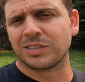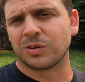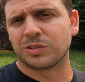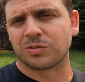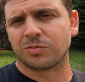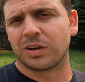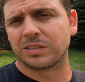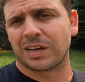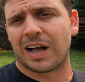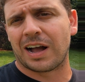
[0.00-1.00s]
so it's
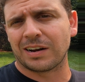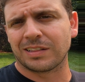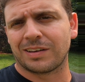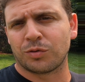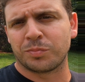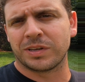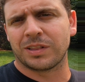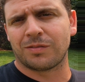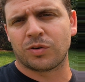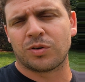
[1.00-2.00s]
a higher level
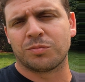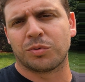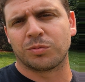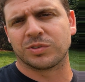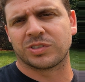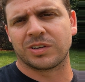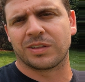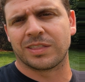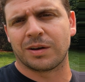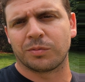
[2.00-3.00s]
B-level home, but we'll see all
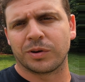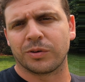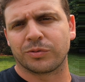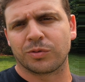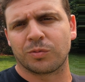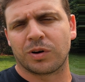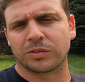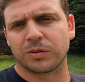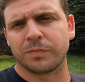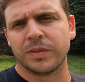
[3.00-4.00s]
of that when we go through the
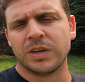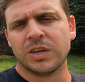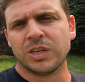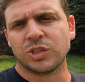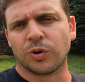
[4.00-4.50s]
walkthrough.